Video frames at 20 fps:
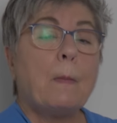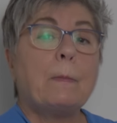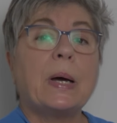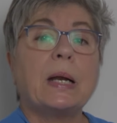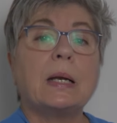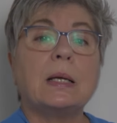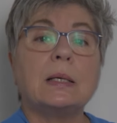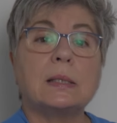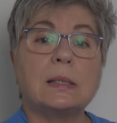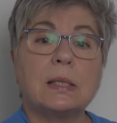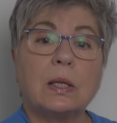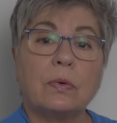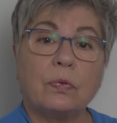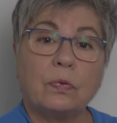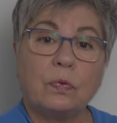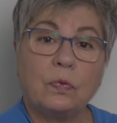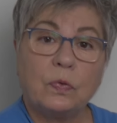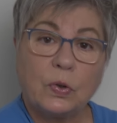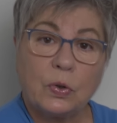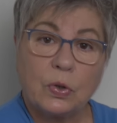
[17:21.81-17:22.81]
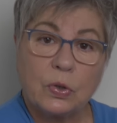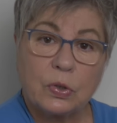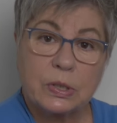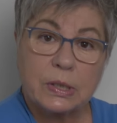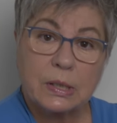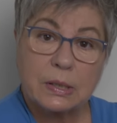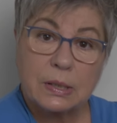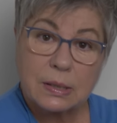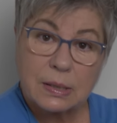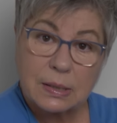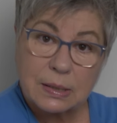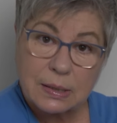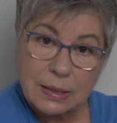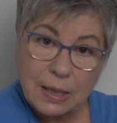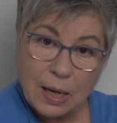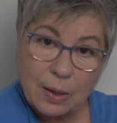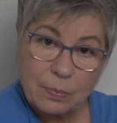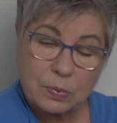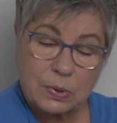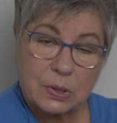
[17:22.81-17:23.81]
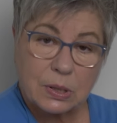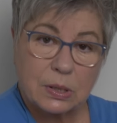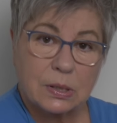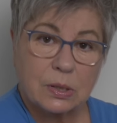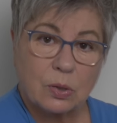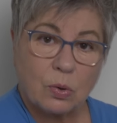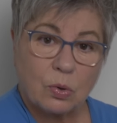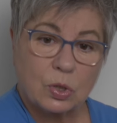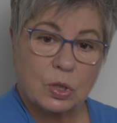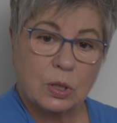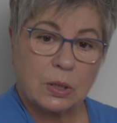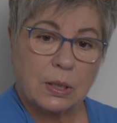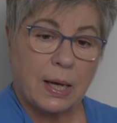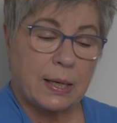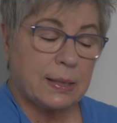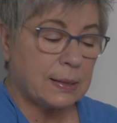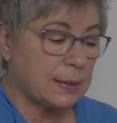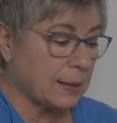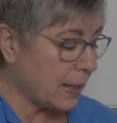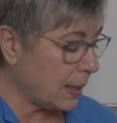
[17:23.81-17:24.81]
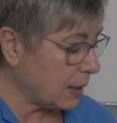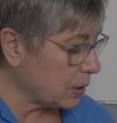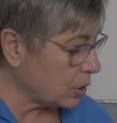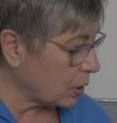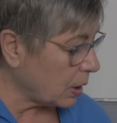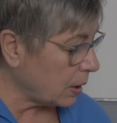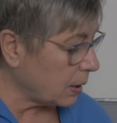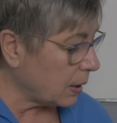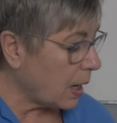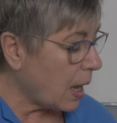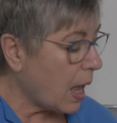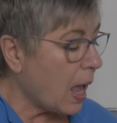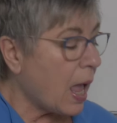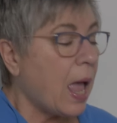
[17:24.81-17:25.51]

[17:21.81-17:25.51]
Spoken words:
but it's the first step to socialization.